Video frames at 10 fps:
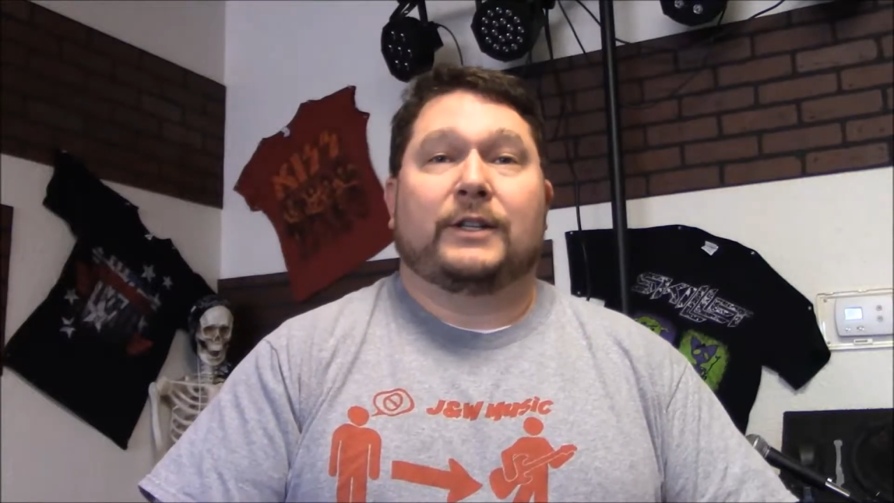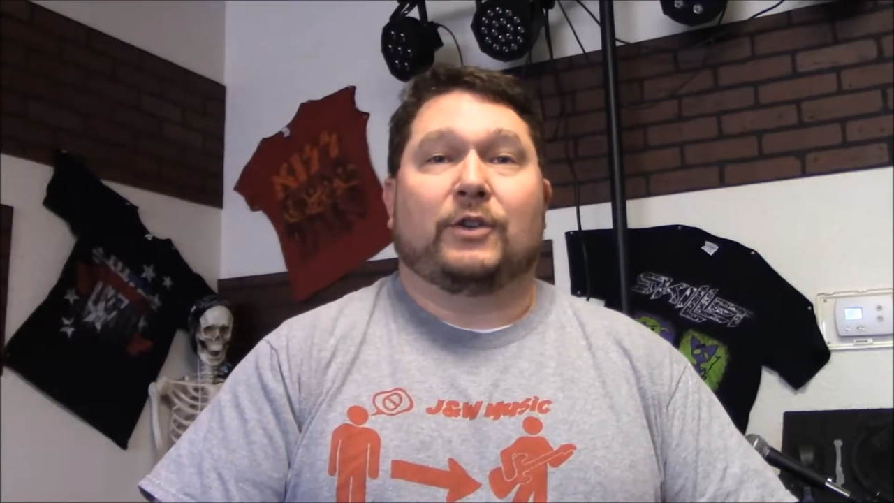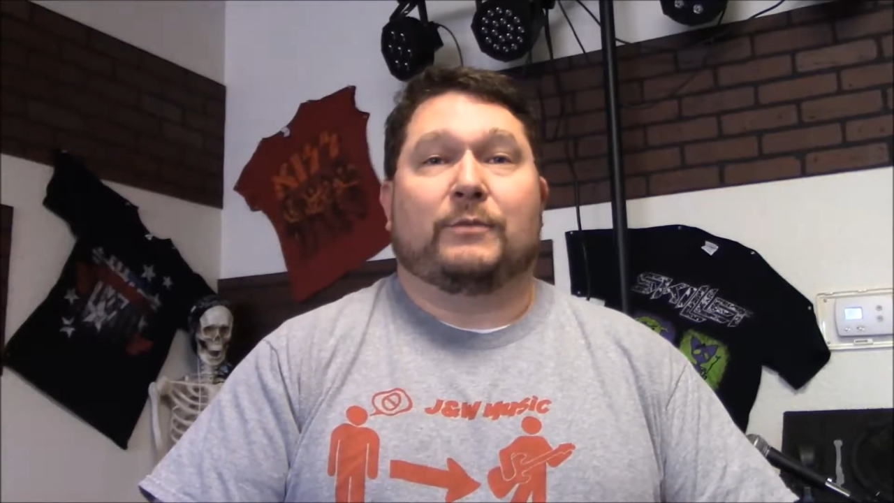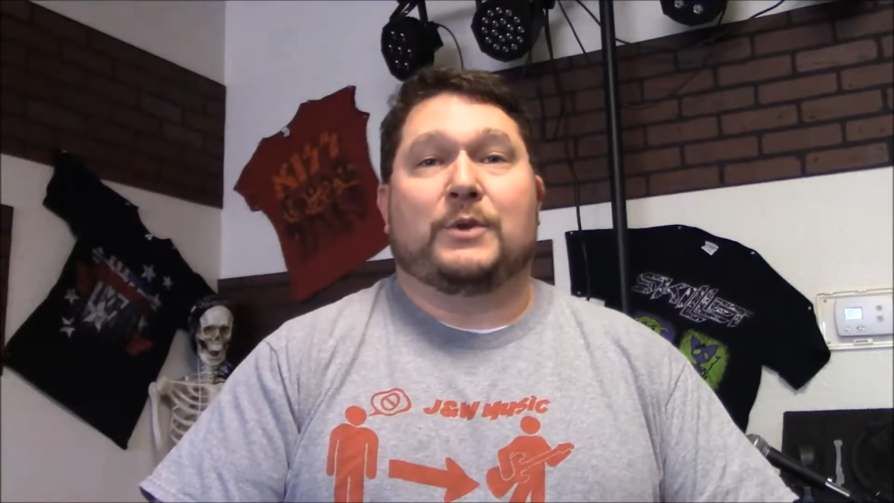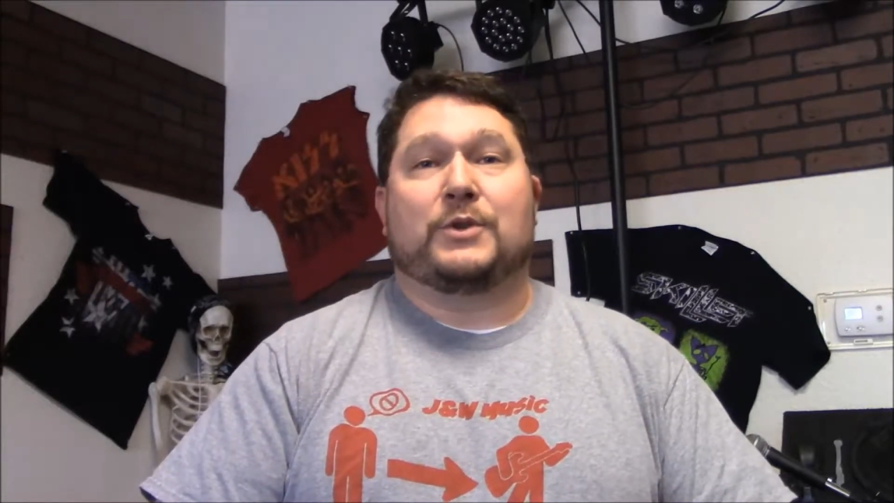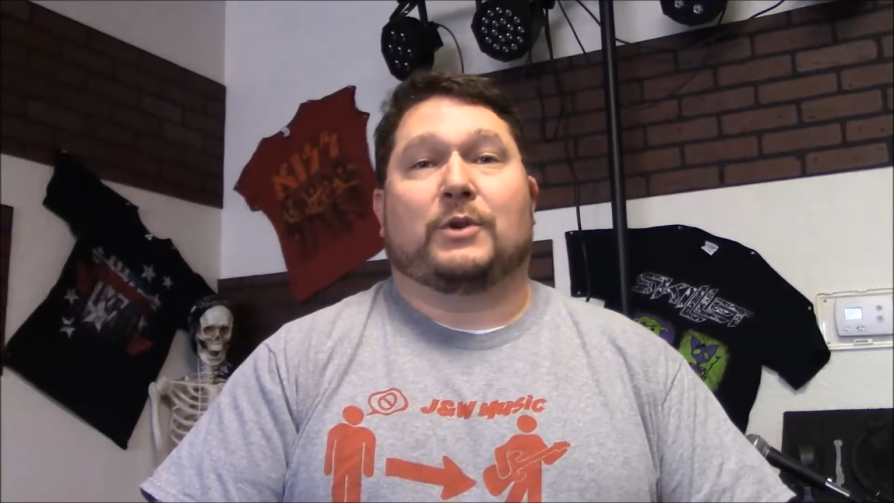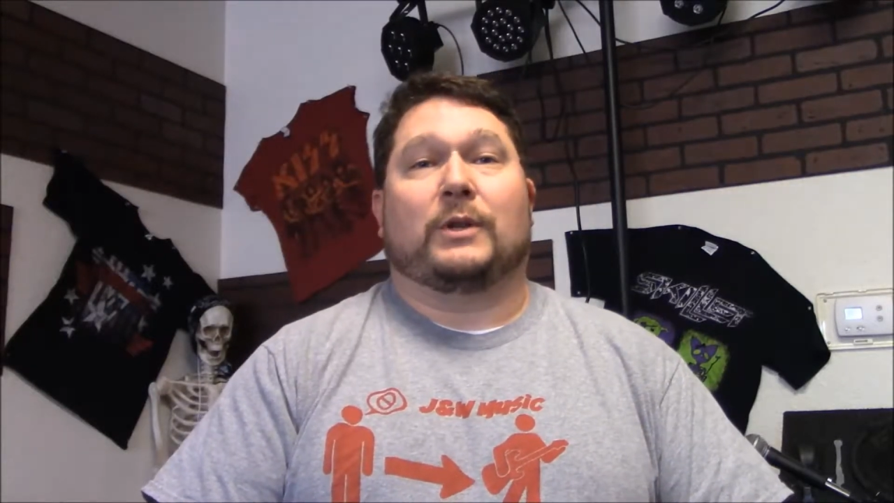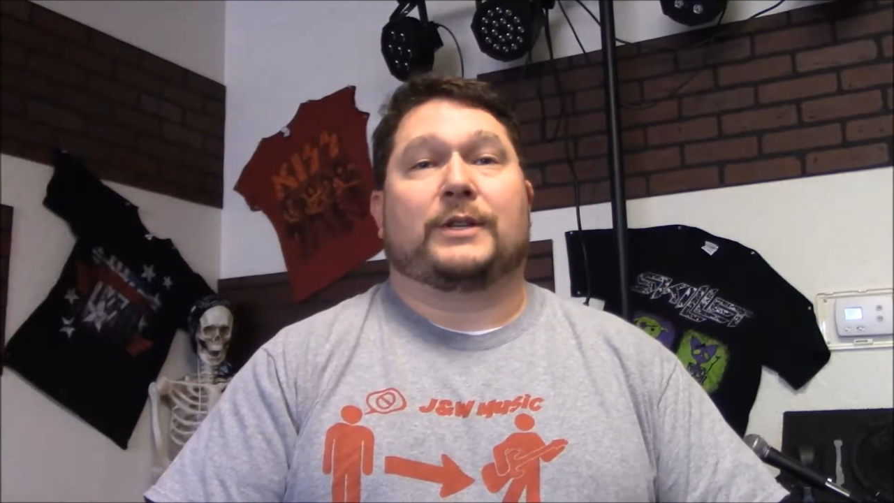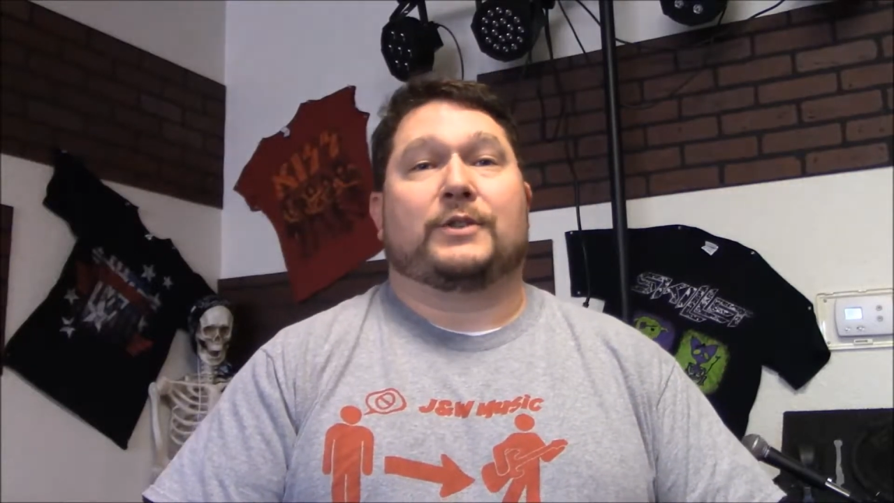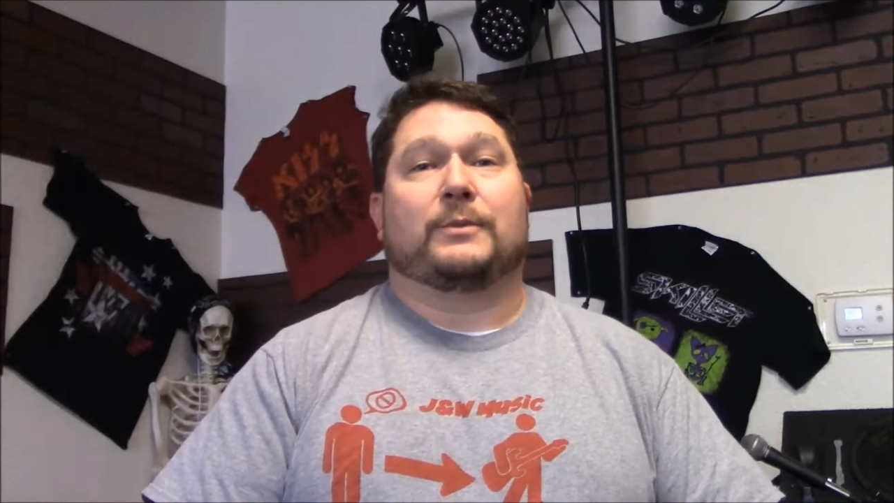you know,
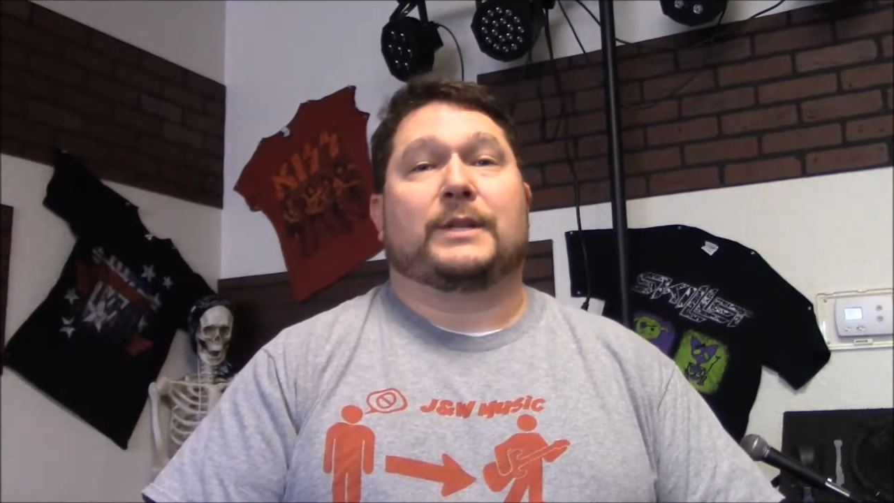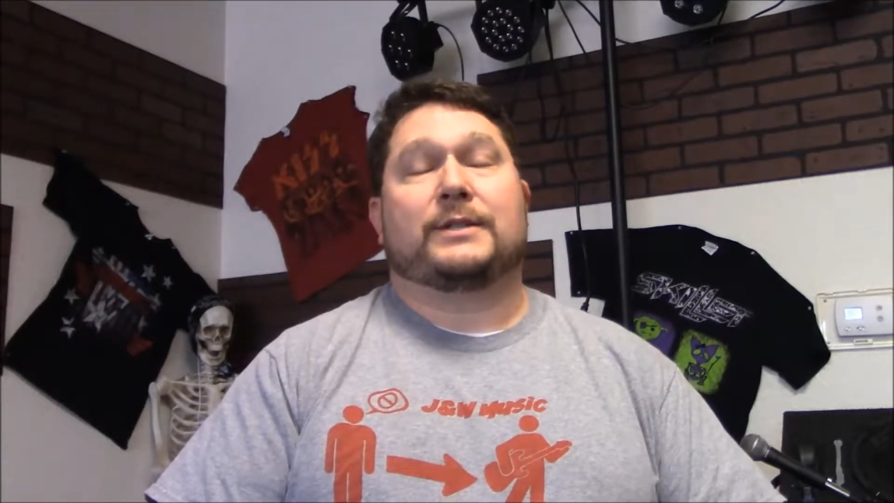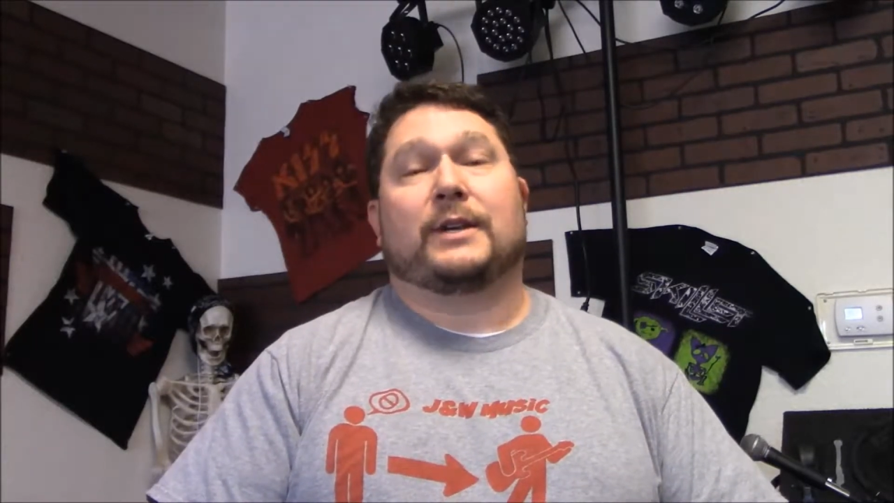musical instruments.